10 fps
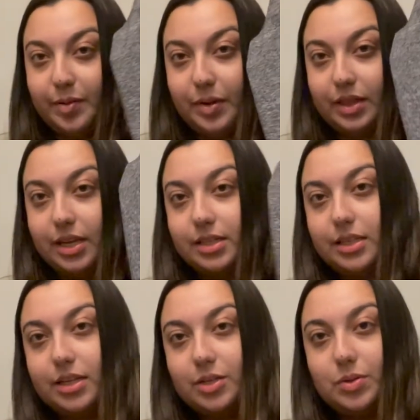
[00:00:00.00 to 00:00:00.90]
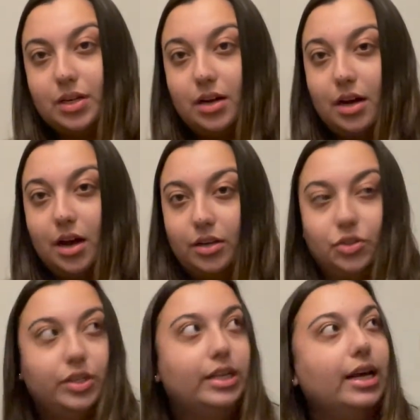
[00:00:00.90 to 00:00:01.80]
about this. This was a
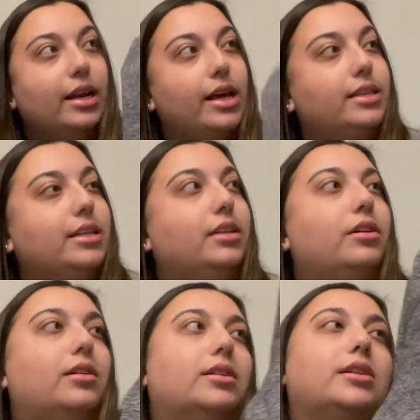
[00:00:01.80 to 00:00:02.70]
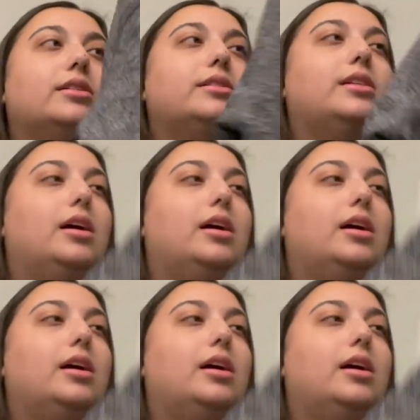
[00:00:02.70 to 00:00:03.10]
$118.